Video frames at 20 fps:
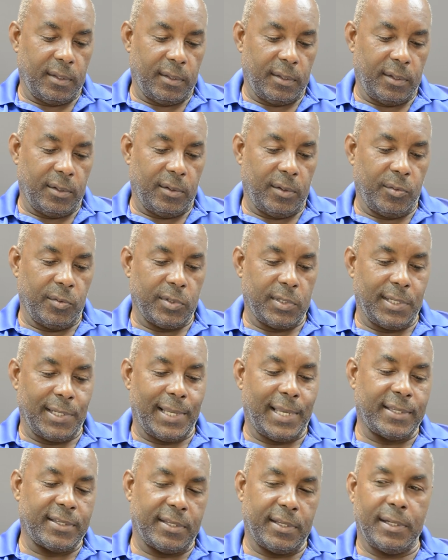you know, it was
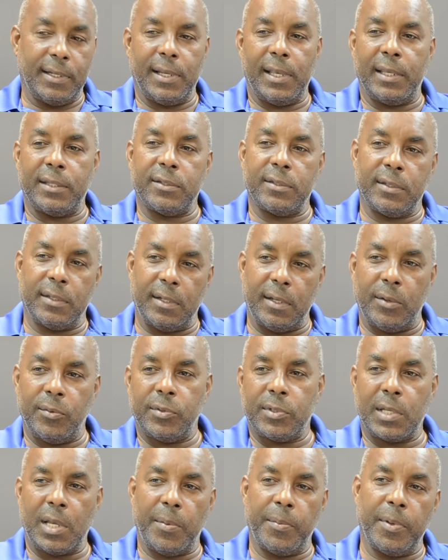less and less that I
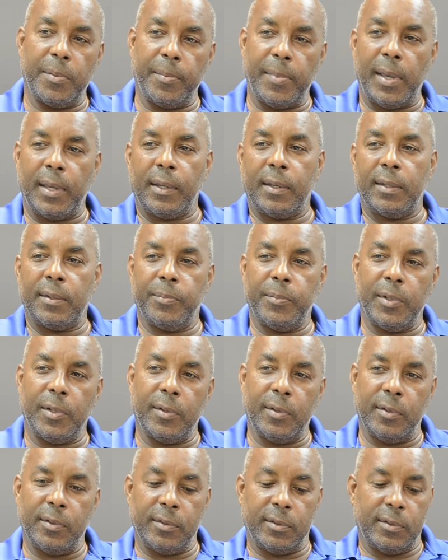was coming back
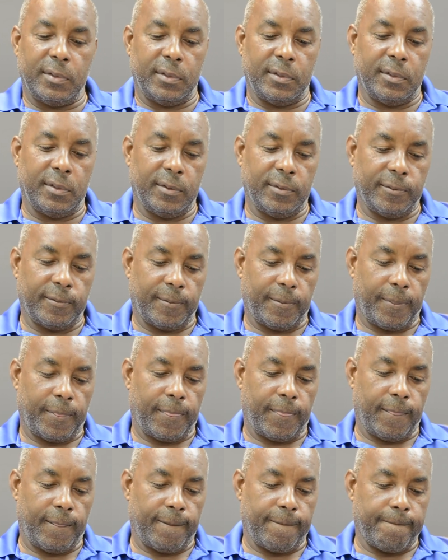because
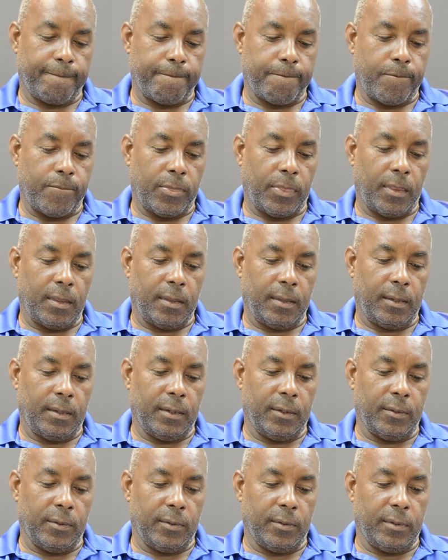
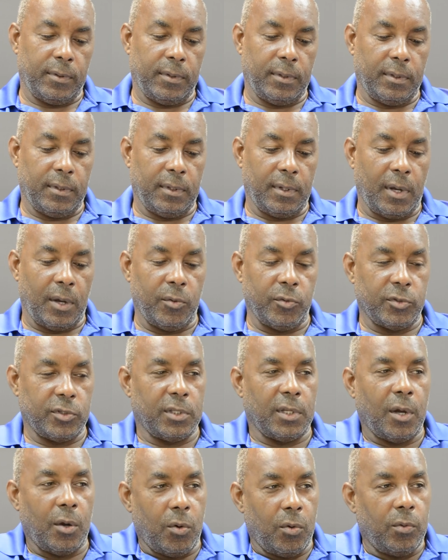you know I was
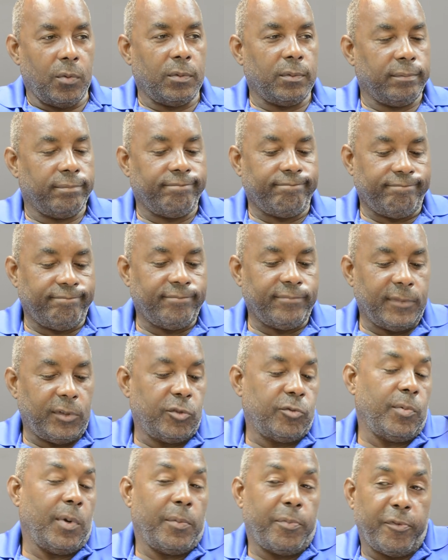now
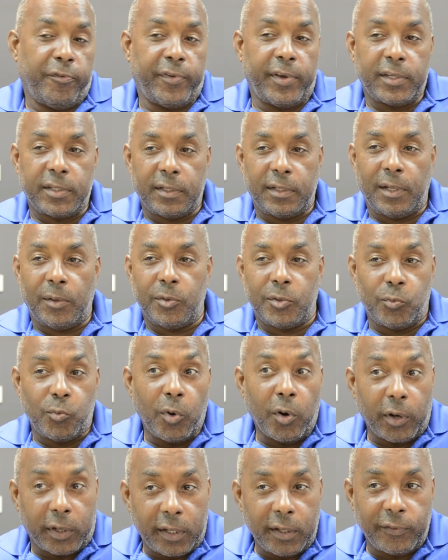is my profession. I was
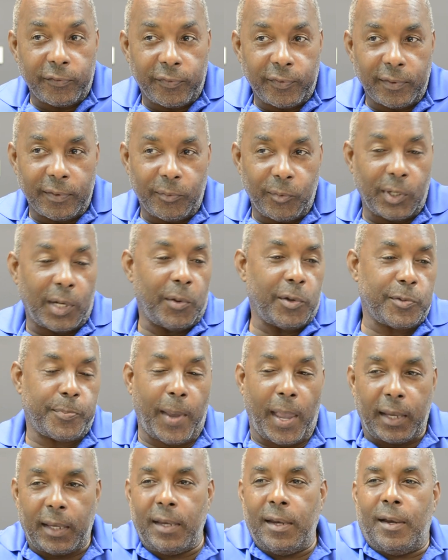working for when I was
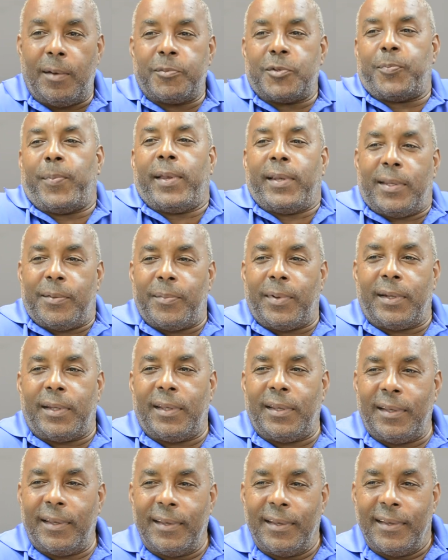back here. I'm spending
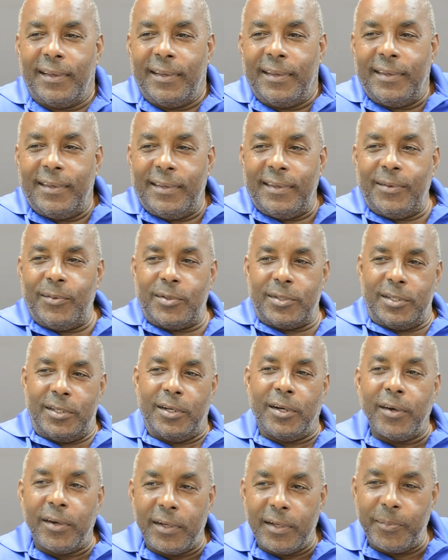money. I wasn't
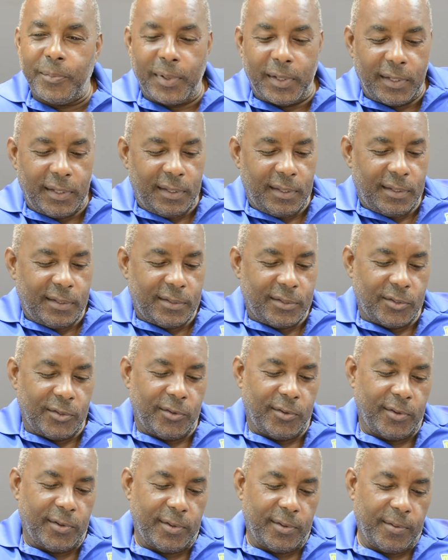earning money,
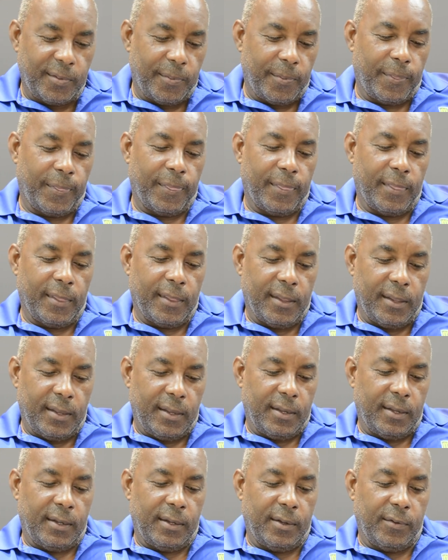so
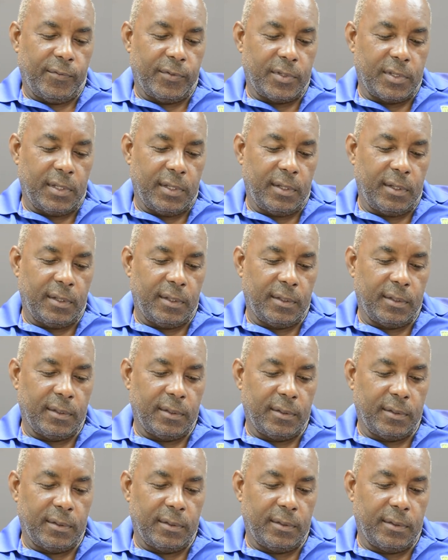obviously
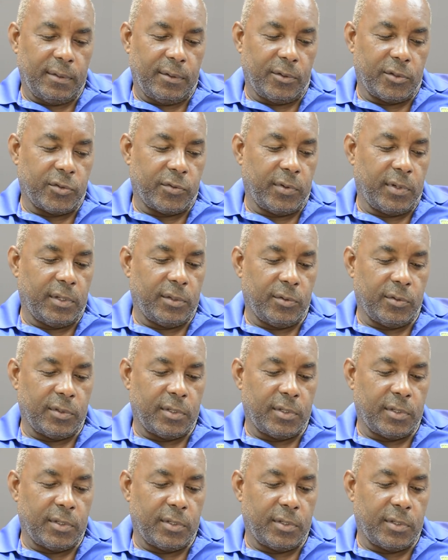Australia, New